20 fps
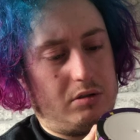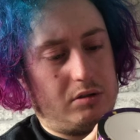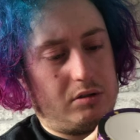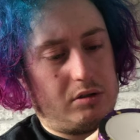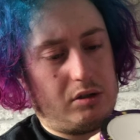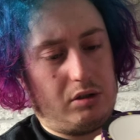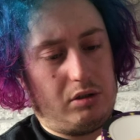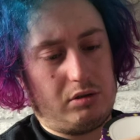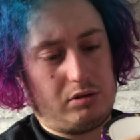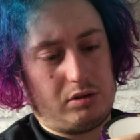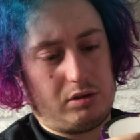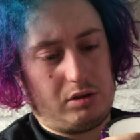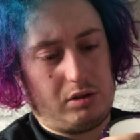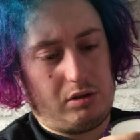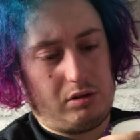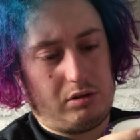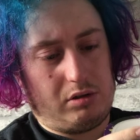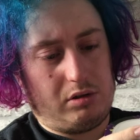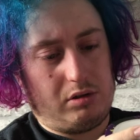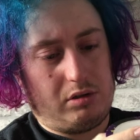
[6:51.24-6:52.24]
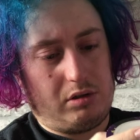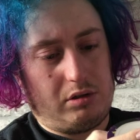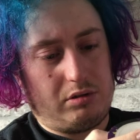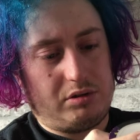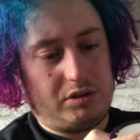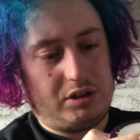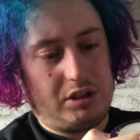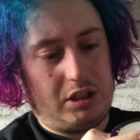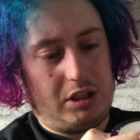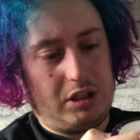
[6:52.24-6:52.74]
Go, go, go, go, go,
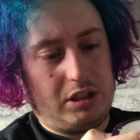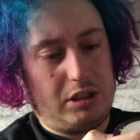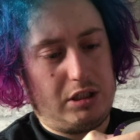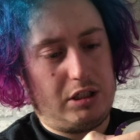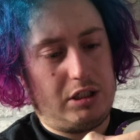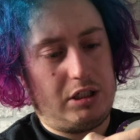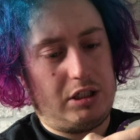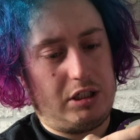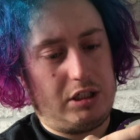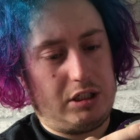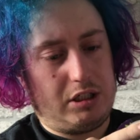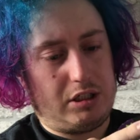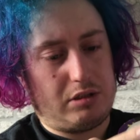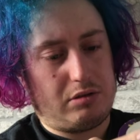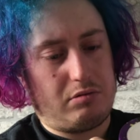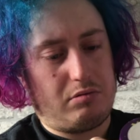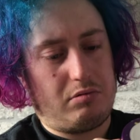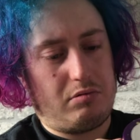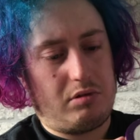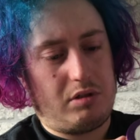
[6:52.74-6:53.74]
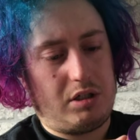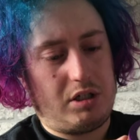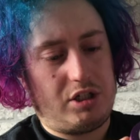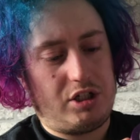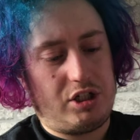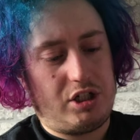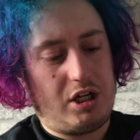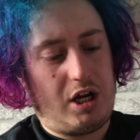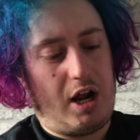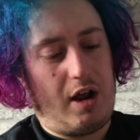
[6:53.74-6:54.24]
Sonic. Watch
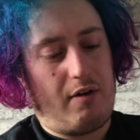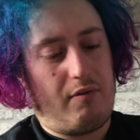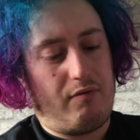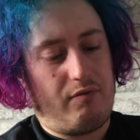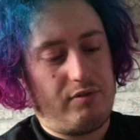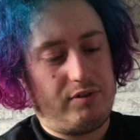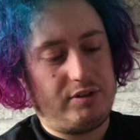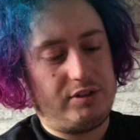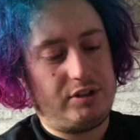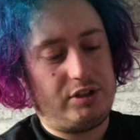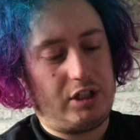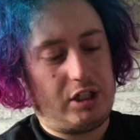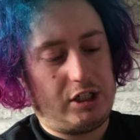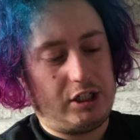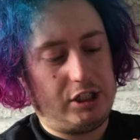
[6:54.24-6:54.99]
out for Sonic.